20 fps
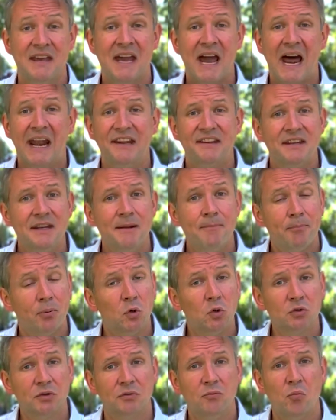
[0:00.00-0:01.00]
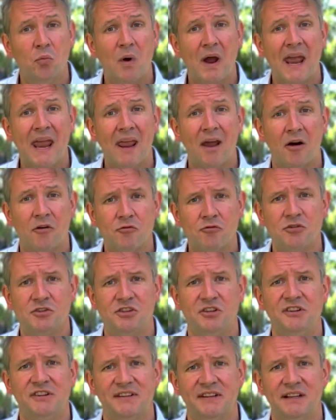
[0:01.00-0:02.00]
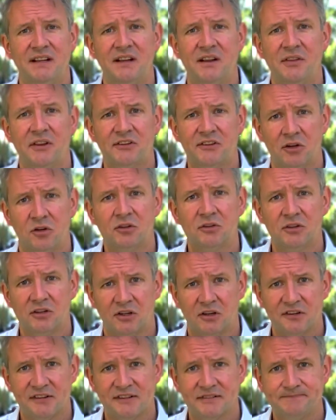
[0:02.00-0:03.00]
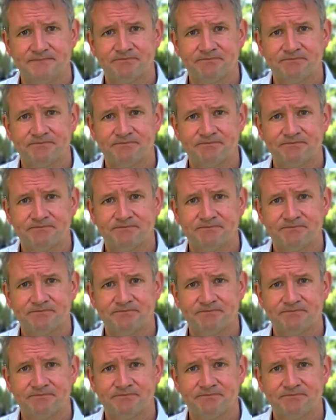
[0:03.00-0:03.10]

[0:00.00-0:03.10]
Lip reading: and it's an important way of reducing the total cost.